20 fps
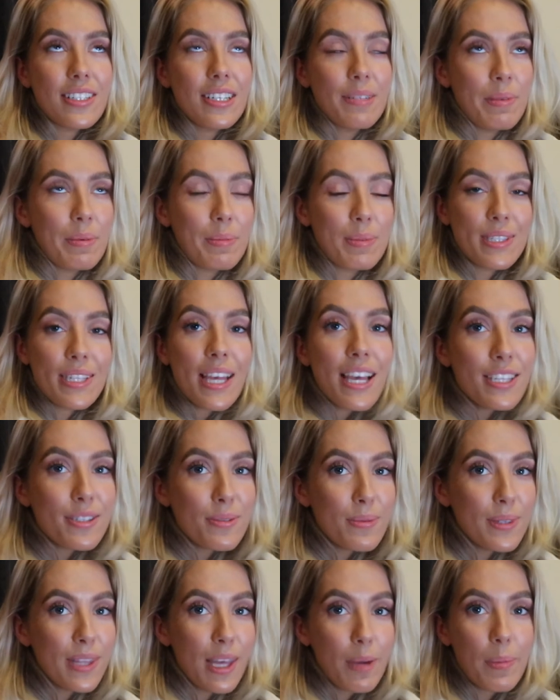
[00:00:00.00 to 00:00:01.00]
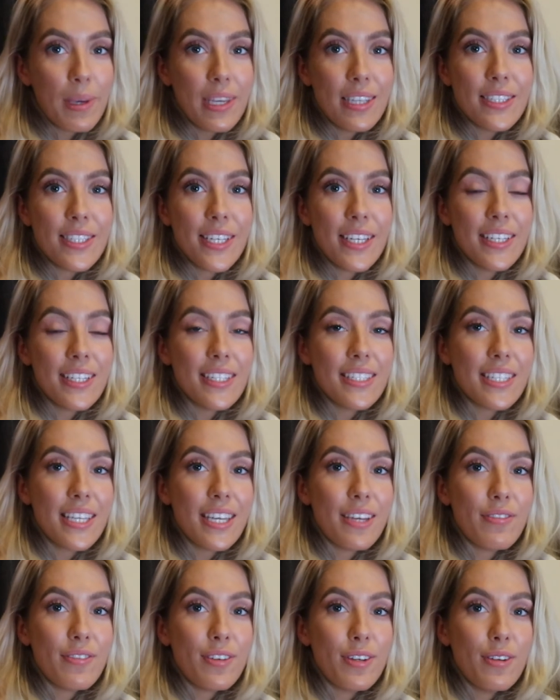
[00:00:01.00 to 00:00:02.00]
I'm obsessed with their pieces.
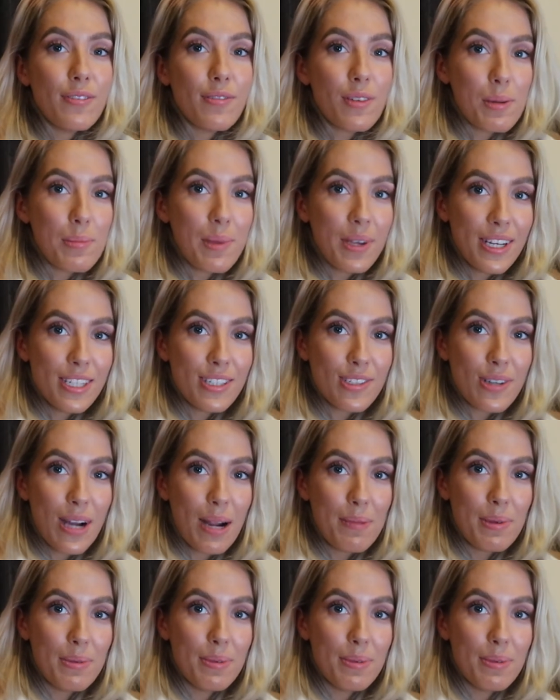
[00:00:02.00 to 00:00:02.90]
If you follow me on Instagram,